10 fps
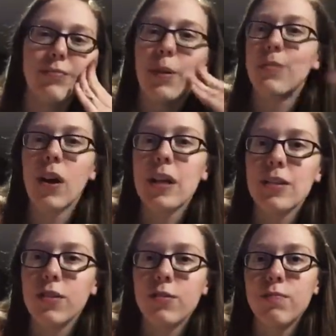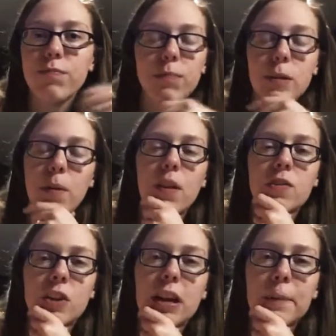I'm sorry. It's part of the
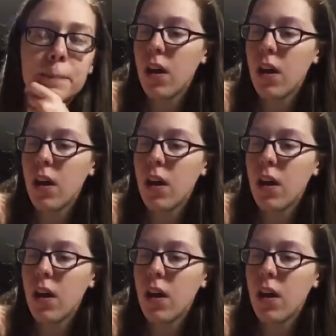training.